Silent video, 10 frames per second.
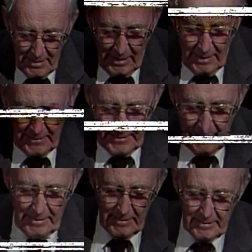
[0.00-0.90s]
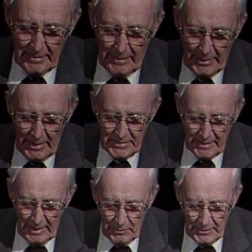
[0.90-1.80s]
and the Lamanites, and
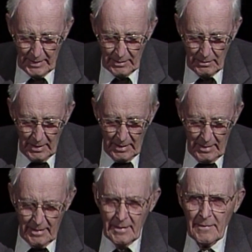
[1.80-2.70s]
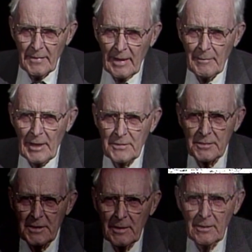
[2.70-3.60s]
they will take. The Lamanites are
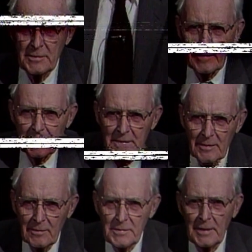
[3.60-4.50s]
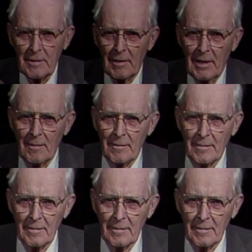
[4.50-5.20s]
still losing. They're still losing ground.